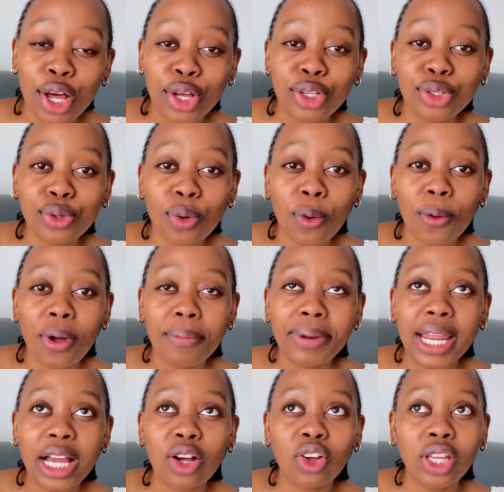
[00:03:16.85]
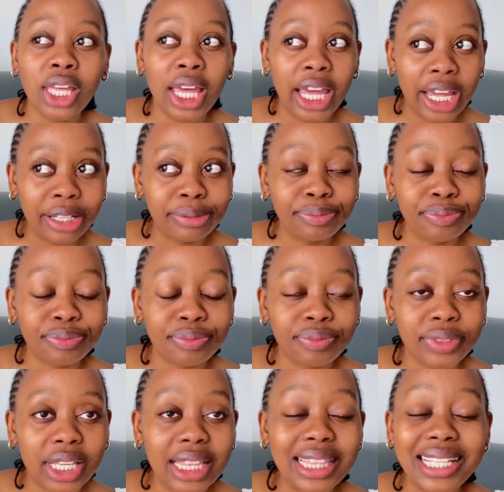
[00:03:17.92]
So I'm like, okay,
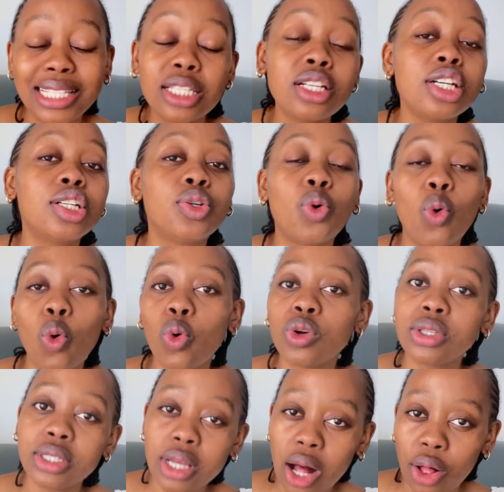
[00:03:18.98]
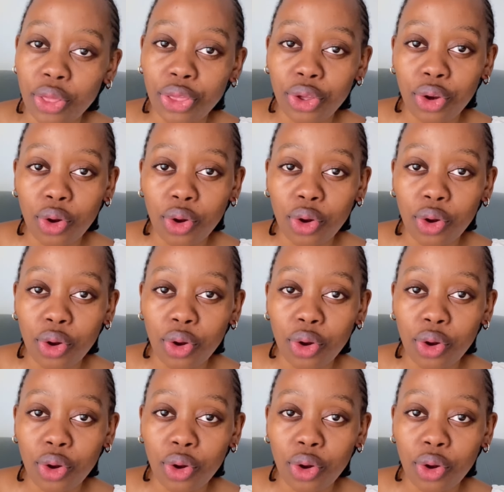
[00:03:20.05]
this could go south,